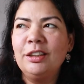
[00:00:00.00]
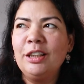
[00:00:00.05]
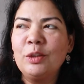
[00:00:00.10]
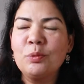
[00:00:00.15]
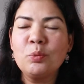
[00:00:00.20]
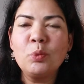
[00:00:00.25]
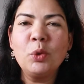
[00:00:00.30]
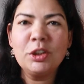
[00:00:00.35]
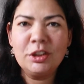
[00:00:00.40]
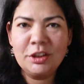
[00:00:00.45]

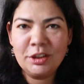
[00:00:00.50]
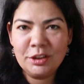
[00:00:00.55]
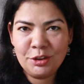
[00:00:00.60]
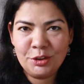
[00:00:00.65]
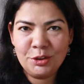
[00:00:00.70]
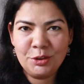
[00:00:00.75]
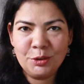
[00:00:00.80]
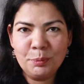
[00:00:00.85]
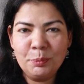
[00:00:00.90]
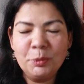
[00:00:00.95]
that wanted
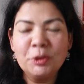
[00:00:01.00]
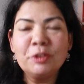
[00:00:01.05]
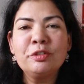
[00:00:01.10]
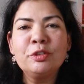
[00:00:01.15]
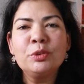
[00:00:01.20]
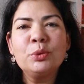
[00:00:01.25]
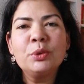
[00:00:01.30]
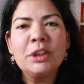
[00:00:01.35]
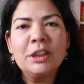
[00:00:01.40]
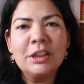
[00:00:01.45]
to put
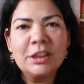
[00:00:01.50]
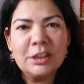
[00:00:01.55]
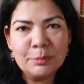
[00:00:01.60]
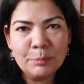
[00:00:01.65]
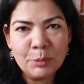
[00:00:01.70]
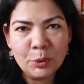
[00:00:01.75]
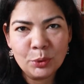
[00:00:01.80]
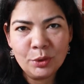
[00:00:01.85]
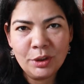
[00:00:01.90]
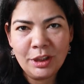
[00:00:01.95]
food in his
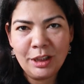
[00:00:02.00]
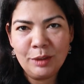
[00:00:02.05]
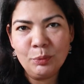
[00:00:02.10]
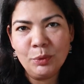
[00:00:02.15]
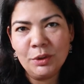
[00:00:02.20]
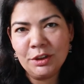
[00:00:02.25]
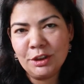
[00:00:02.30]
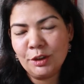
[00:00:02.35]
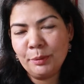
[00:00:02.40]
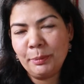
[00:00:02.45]
bowl and
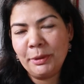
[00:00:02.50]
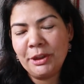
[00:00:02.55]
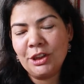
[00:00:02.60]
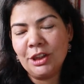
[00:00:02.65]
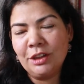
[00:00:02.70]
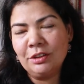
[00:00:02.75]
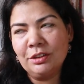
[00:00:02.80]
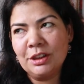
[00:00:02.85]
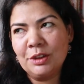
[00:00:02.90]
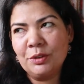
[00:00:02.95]
wanted to be
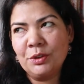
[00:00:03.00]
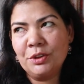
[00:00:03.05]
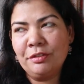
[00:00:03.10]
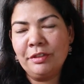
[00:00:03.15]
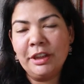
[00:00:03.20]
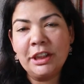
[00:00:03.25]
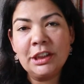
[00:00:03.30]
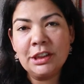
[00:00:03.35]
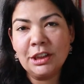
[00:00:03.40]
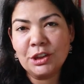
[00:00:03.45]
generous was
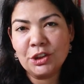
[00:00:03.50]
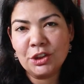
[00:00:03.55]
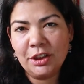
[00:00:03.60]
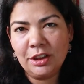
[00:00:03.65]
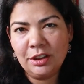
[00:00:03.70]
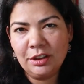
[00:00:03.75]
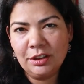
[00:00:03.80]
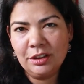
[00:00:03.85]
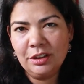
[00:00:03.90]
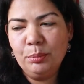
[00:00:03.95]
very
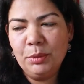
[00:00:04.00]
touching.